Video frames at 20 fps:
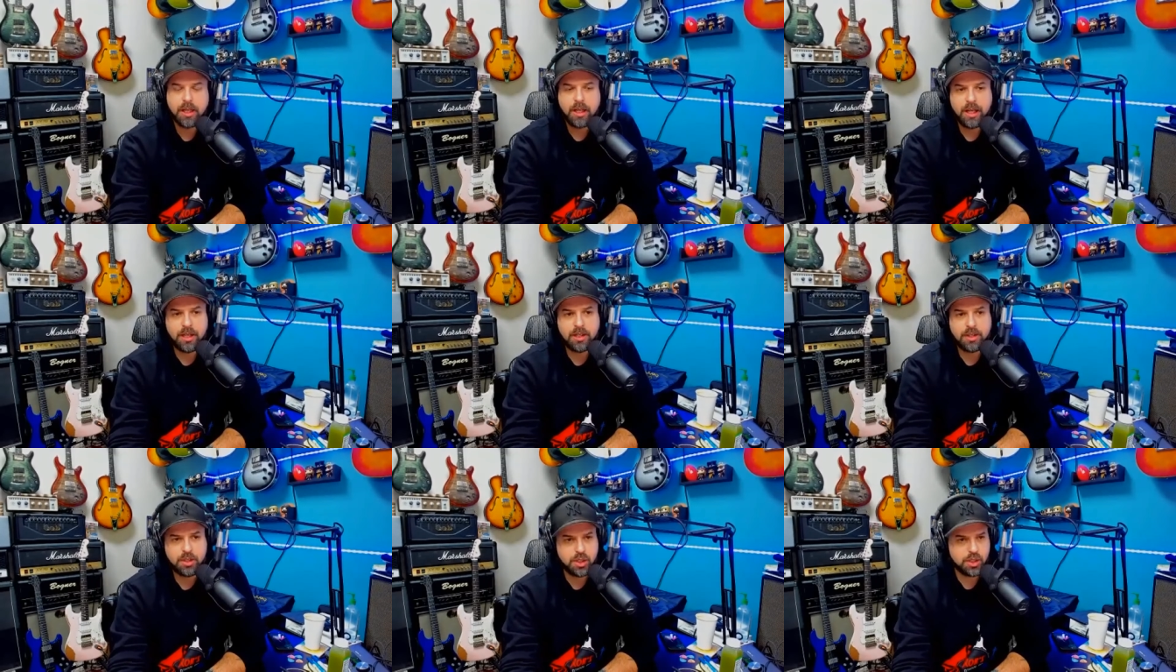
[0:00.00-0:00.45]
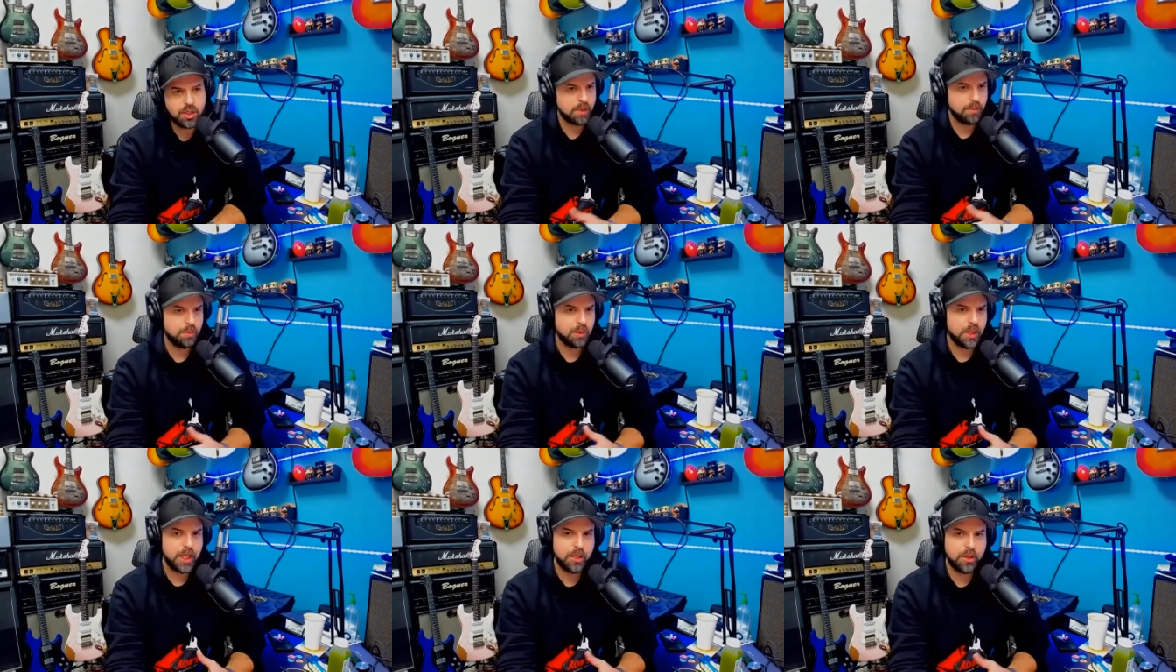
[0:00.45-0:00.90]
is just to
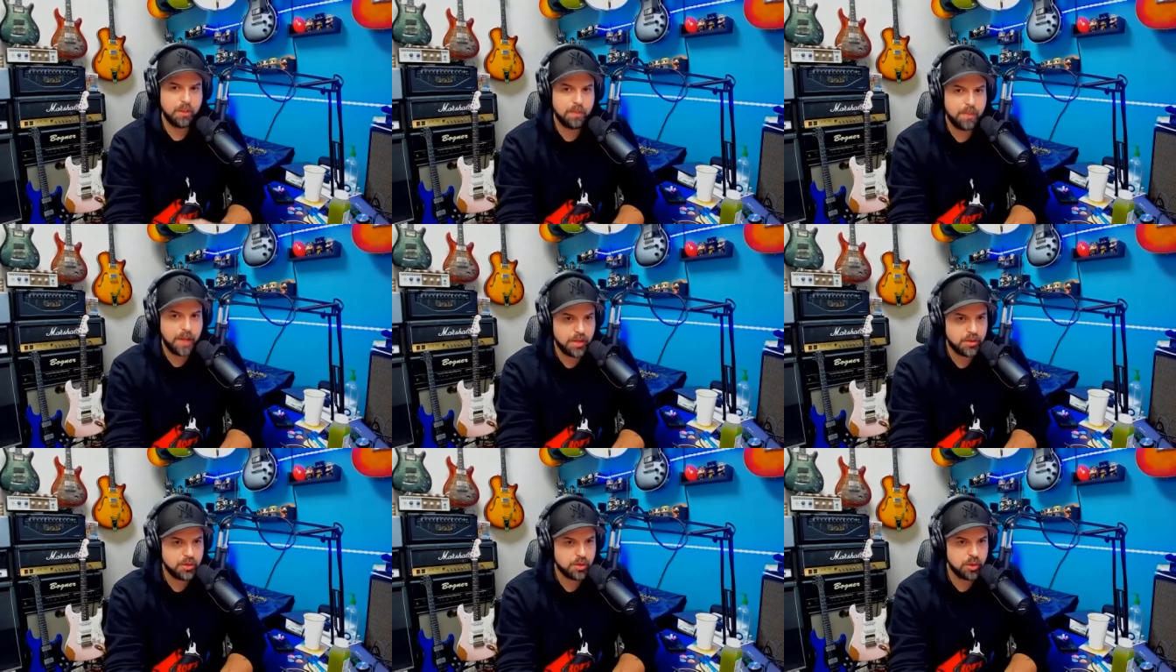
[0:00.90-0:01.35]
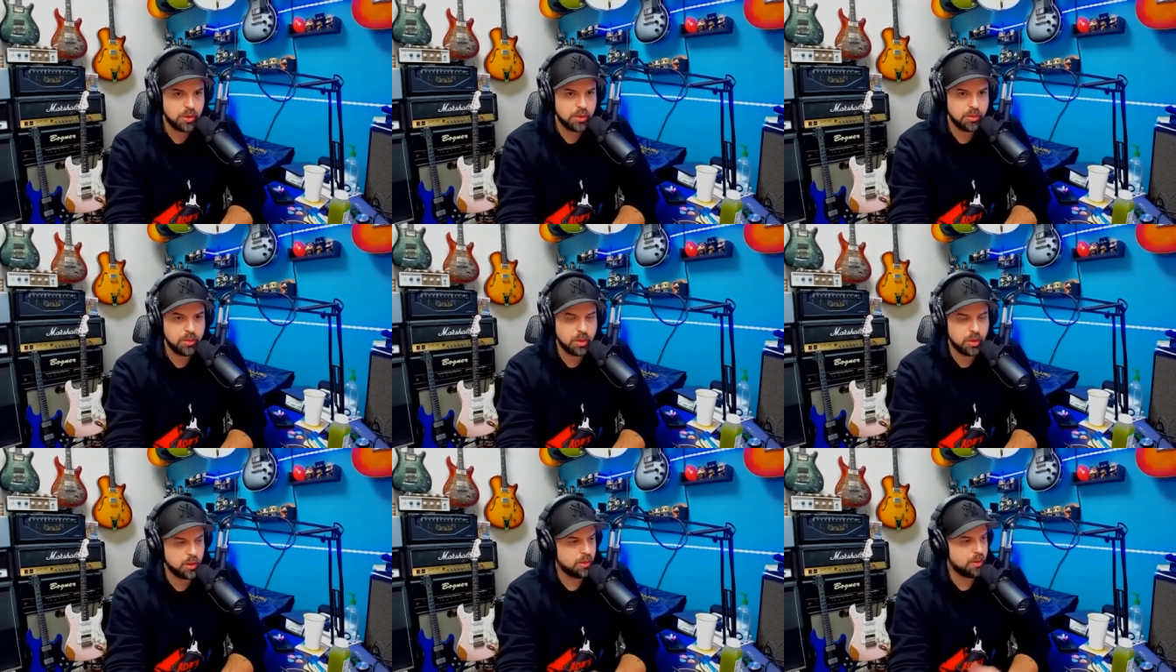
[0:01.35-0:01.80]
play in their
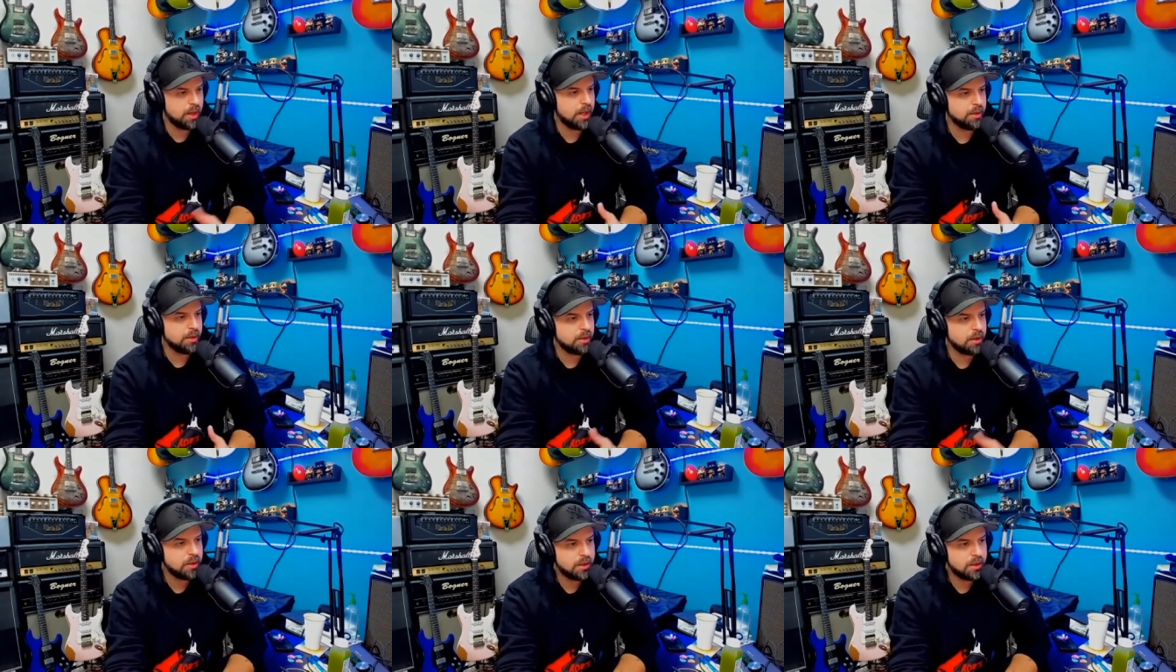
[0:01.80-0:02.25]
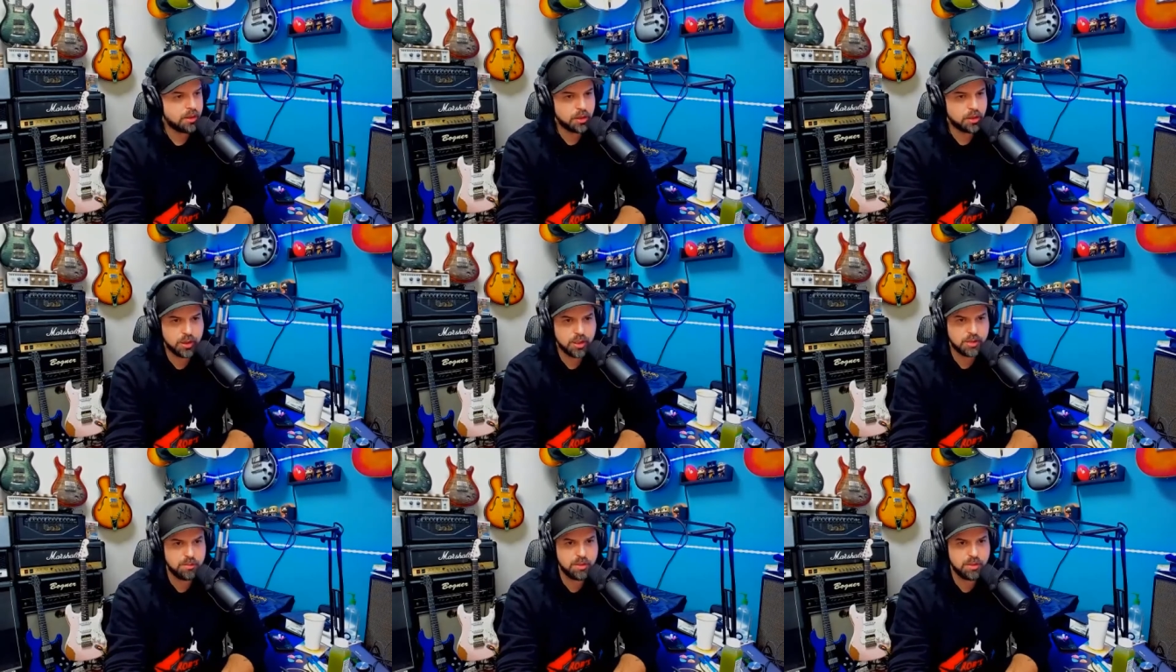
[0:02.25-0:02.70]
bedroom or around the
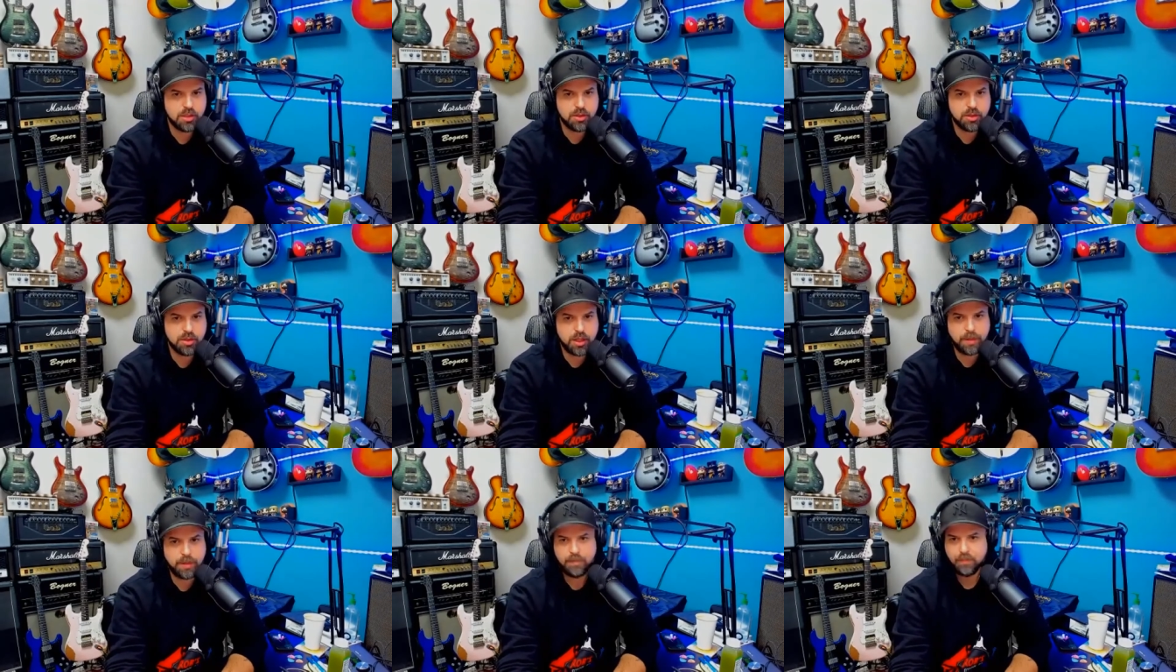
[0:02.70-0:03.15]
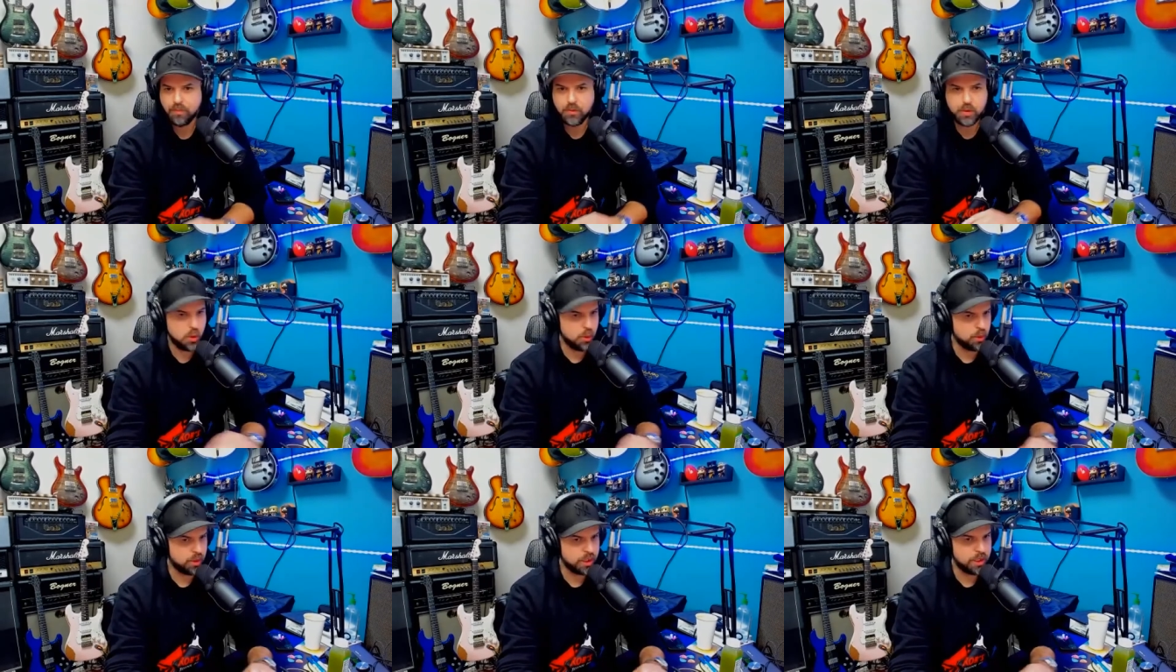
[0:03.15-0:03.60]
Christmas tree,
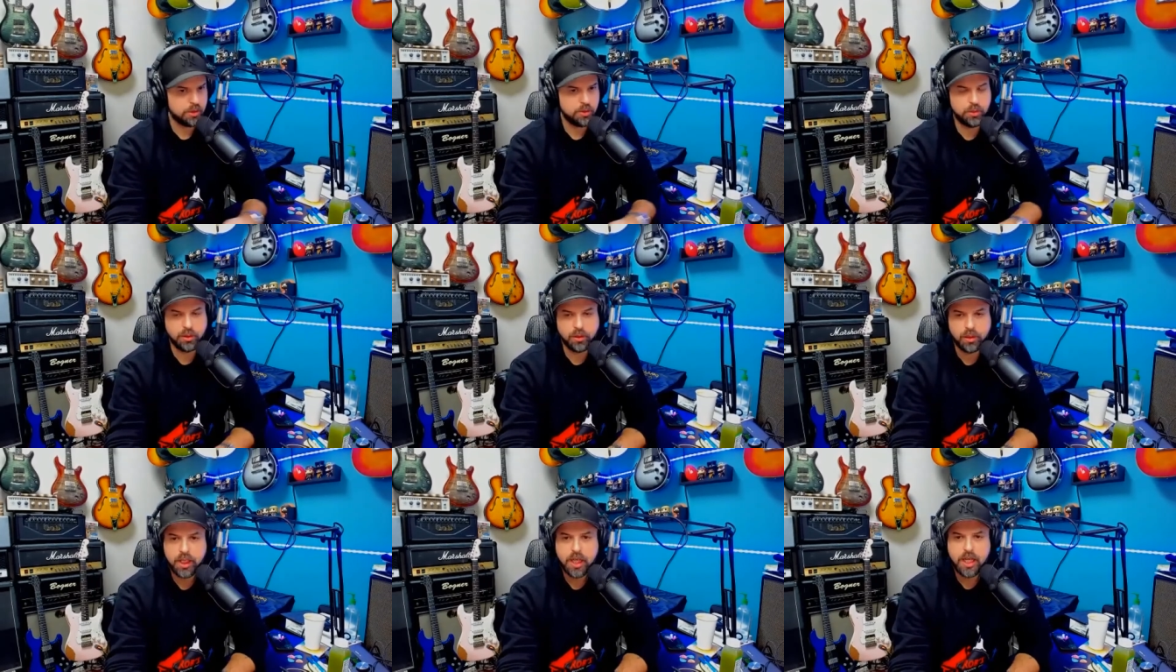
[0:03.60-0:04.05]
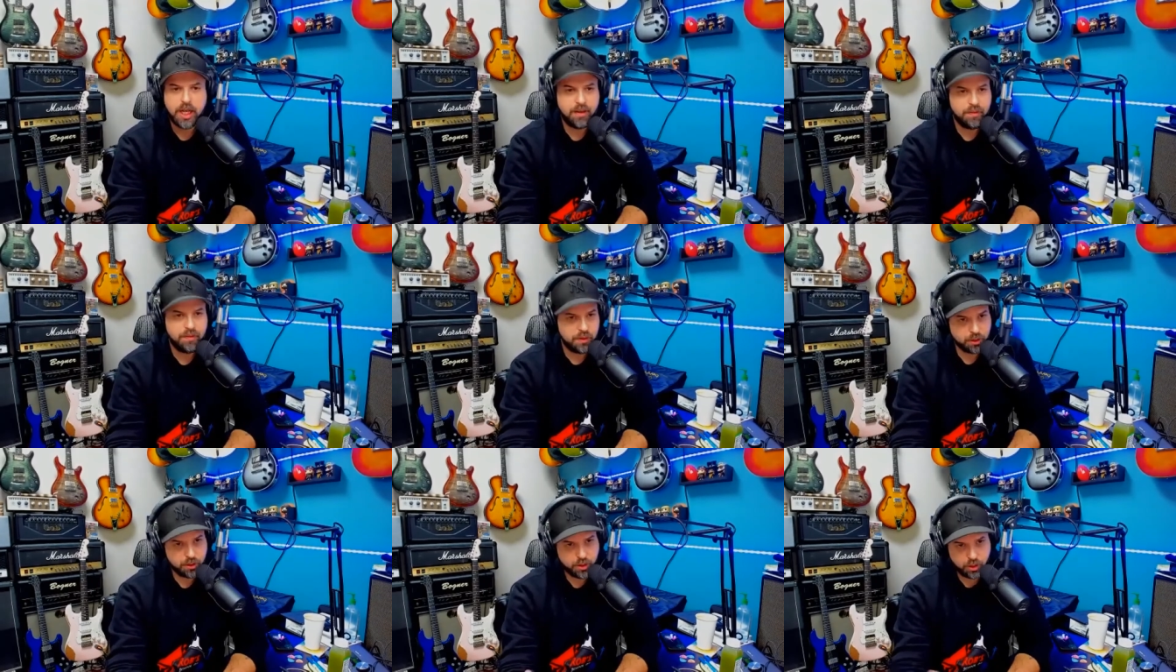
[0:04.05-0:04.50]
totally cool.
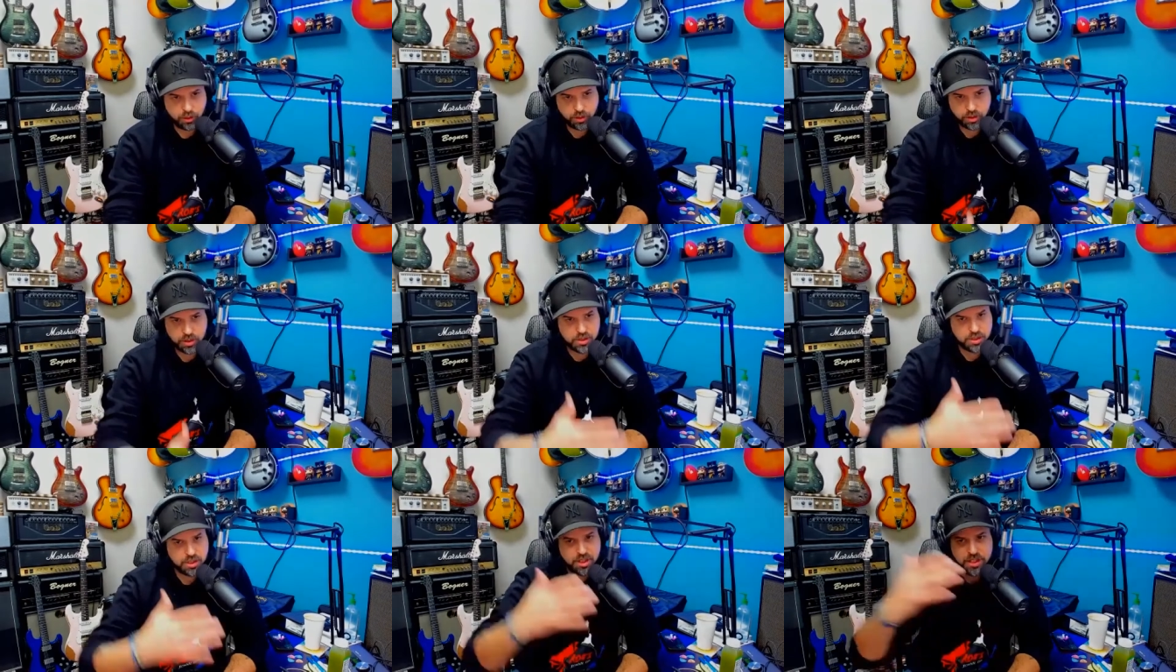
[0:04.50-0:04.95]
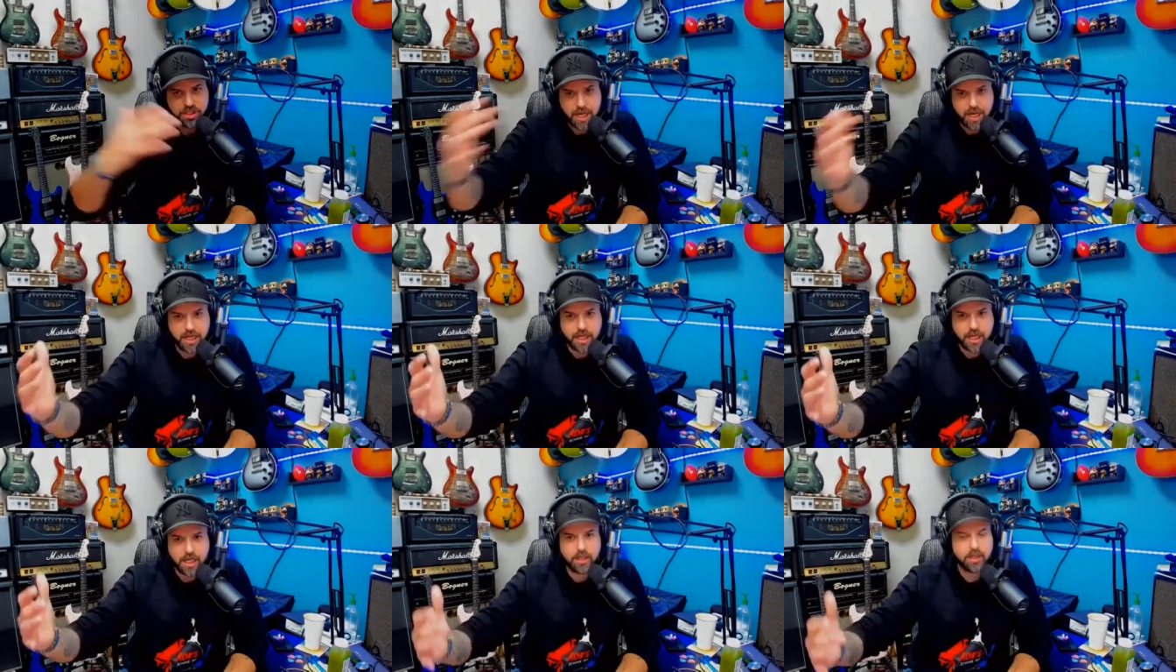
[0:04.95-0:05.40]
If their goal is to
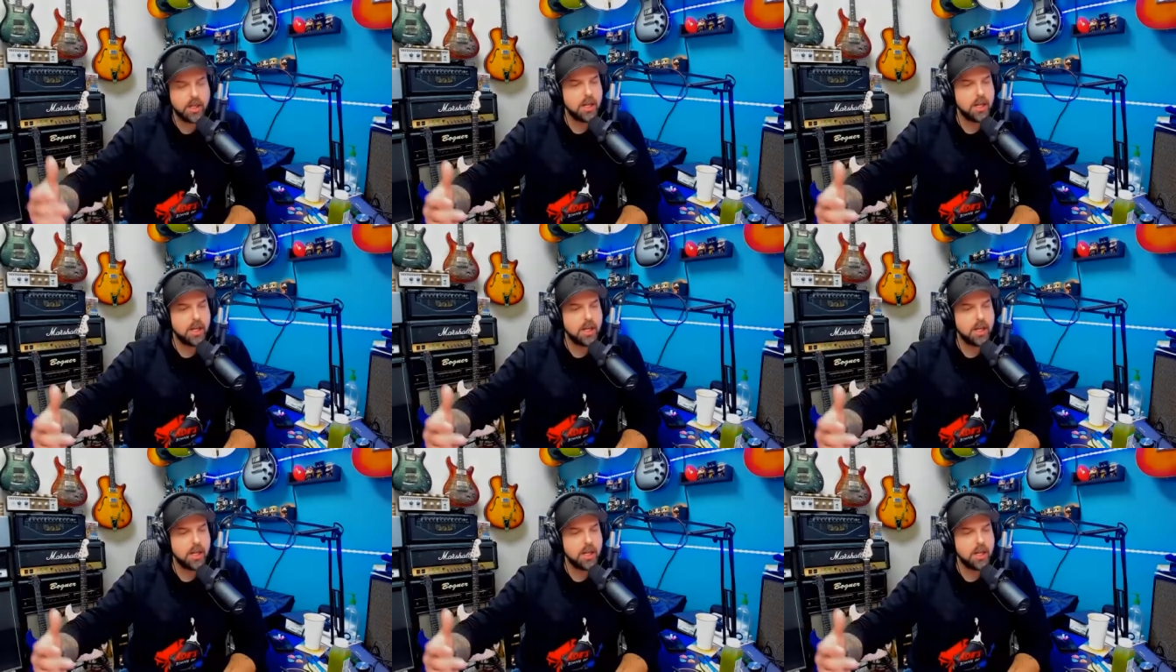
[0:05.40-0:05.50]
take it